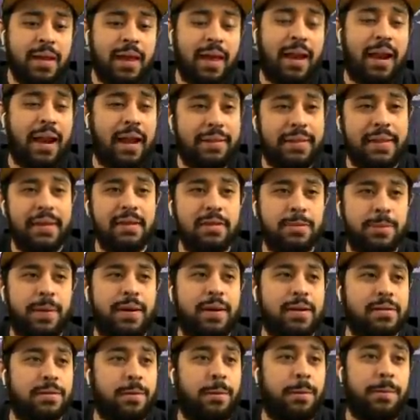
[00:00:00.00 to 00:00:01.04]
And I think it's
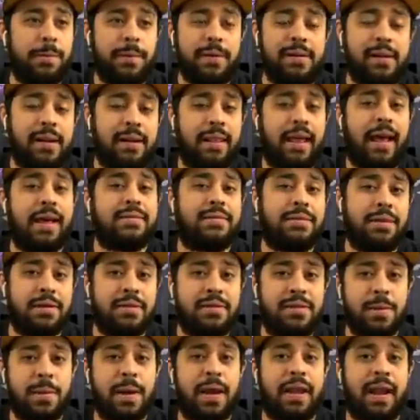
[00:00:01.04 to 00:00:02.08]
because of what we did last year in
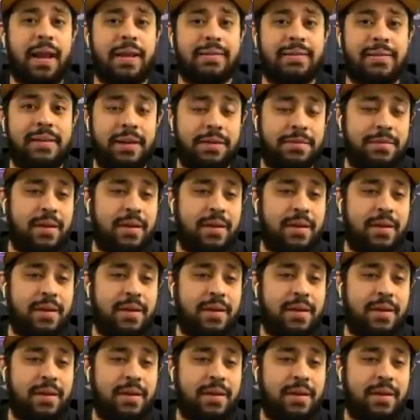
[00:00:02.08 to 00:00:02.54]
2K19.